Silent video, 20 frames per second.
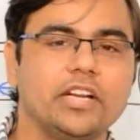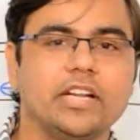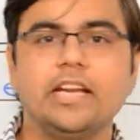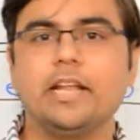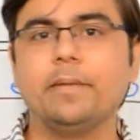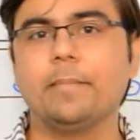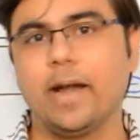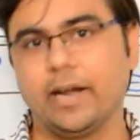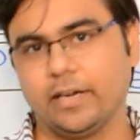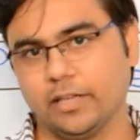
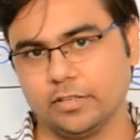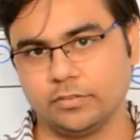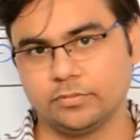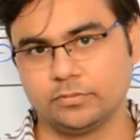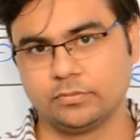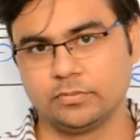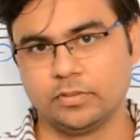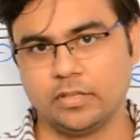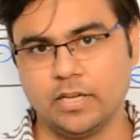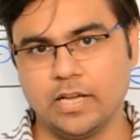really matter
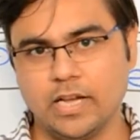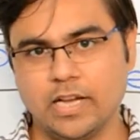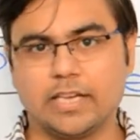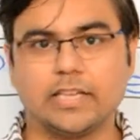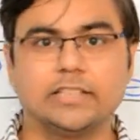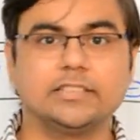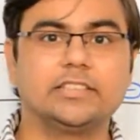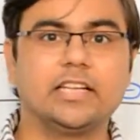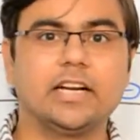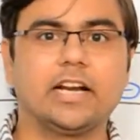
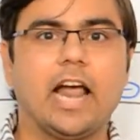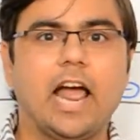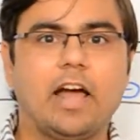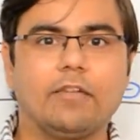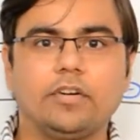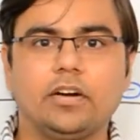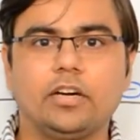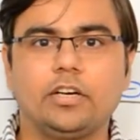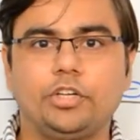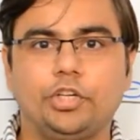consider I
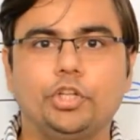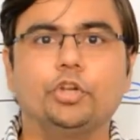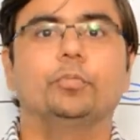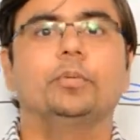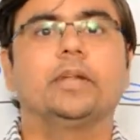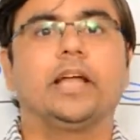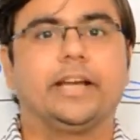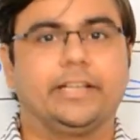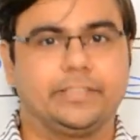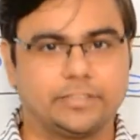have a tube
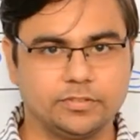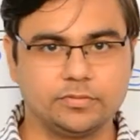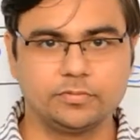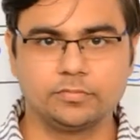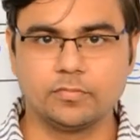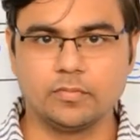light.